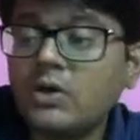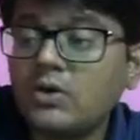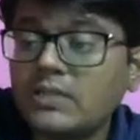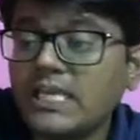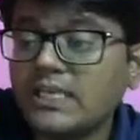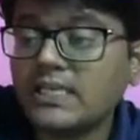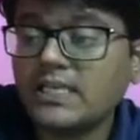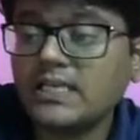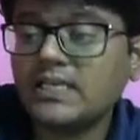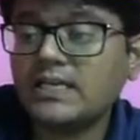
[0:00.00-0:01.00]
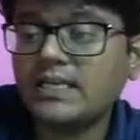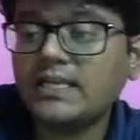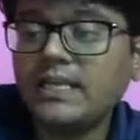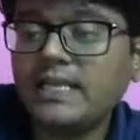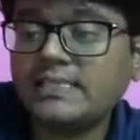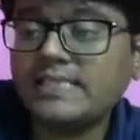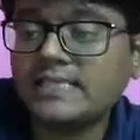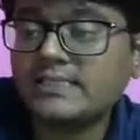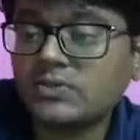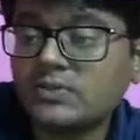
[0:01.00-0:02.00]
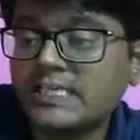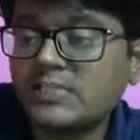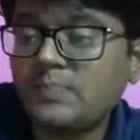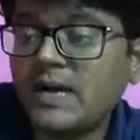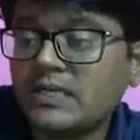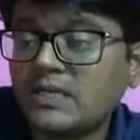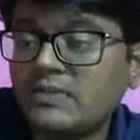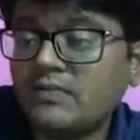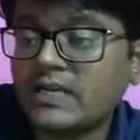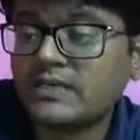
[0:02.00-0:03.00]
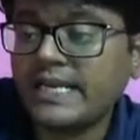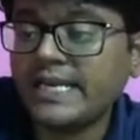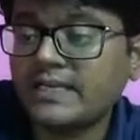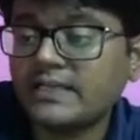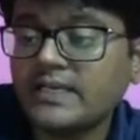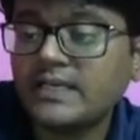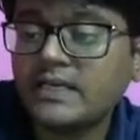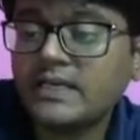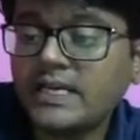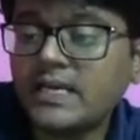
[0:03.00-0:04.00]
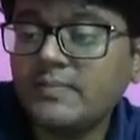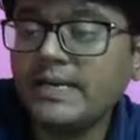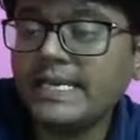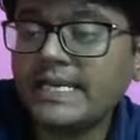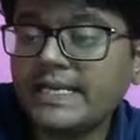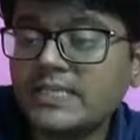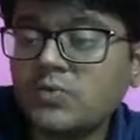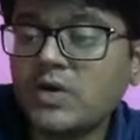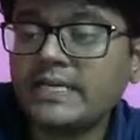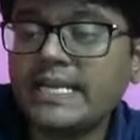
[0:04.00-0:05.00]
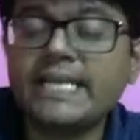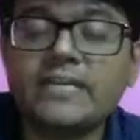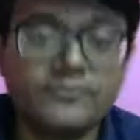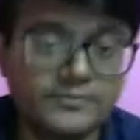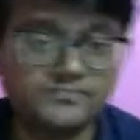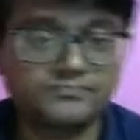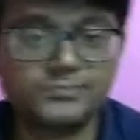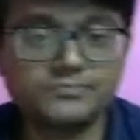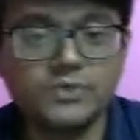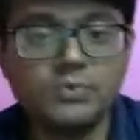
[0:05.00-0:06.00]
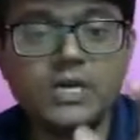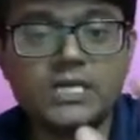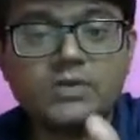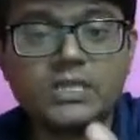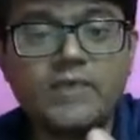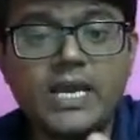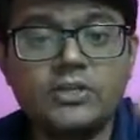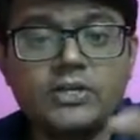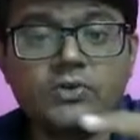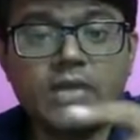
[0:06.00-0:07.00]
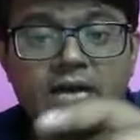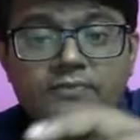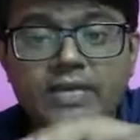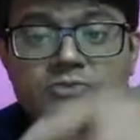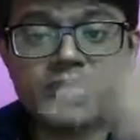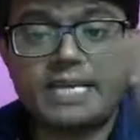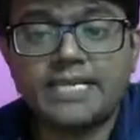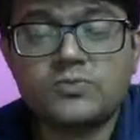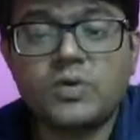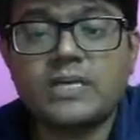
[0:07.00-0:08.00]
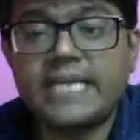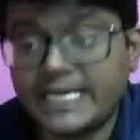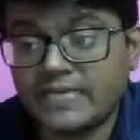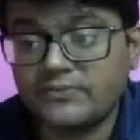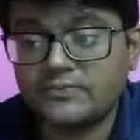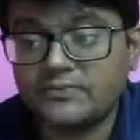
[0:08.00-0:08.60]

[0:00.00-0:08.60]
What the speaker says: Below the x-axis. So this part of the work, right, it will be taken as what? Negative. Whatever the value that you will have, we have to take it as what? Negative.